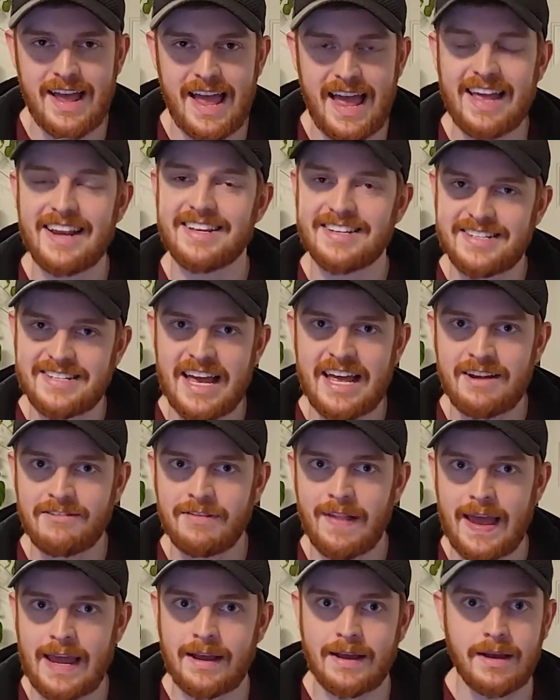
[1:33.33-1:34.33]
and instead of
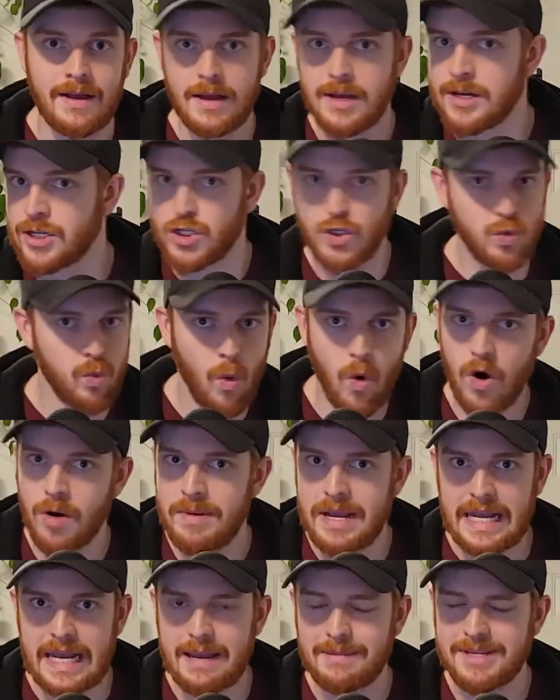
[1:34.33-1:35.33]
like
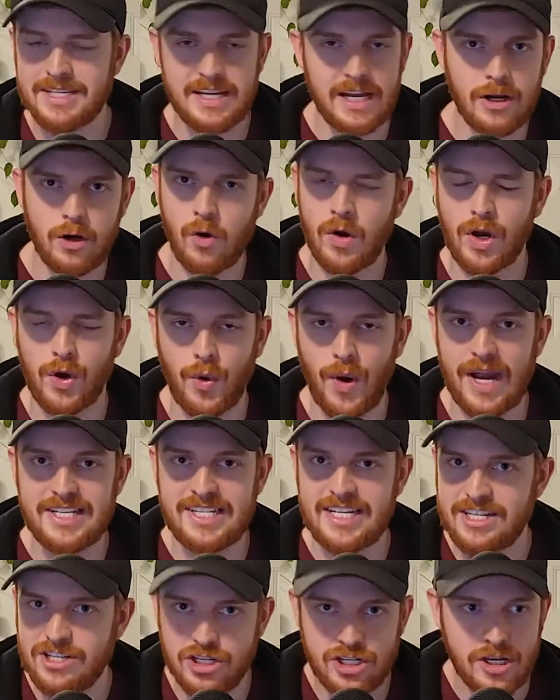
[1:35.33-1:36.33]
swarming him, instead of going
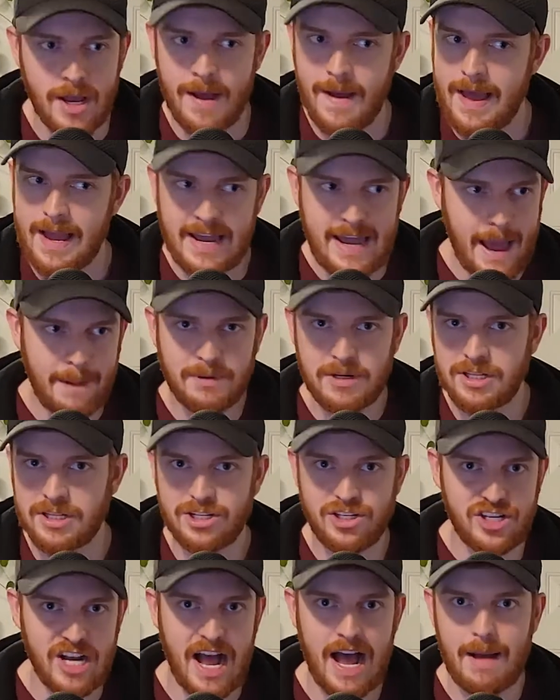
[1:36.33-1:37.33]
crazy, he just kept to
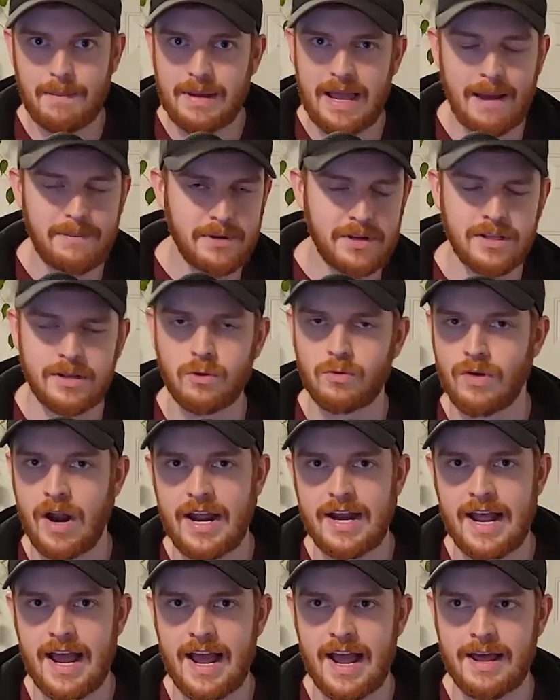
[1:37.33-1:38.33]
the jab, kept to the
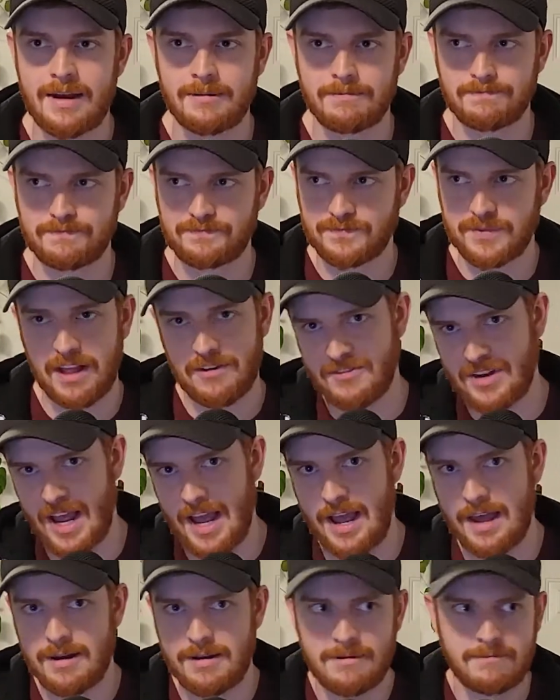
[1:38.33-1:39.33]
right hand, left
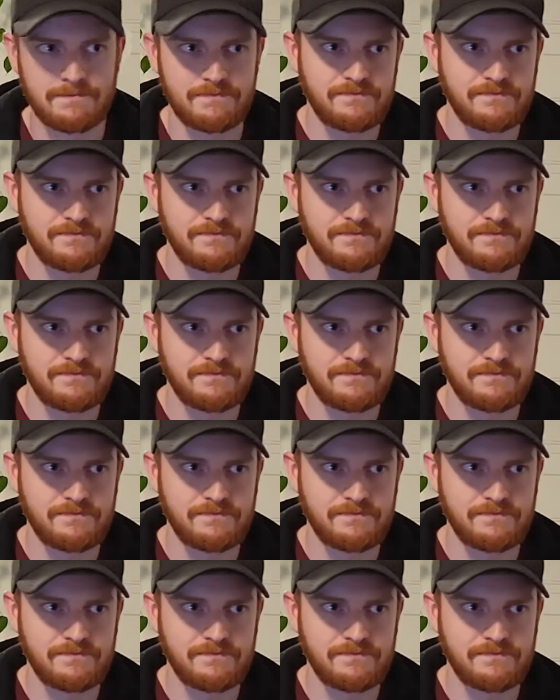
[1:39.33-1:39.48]
hand,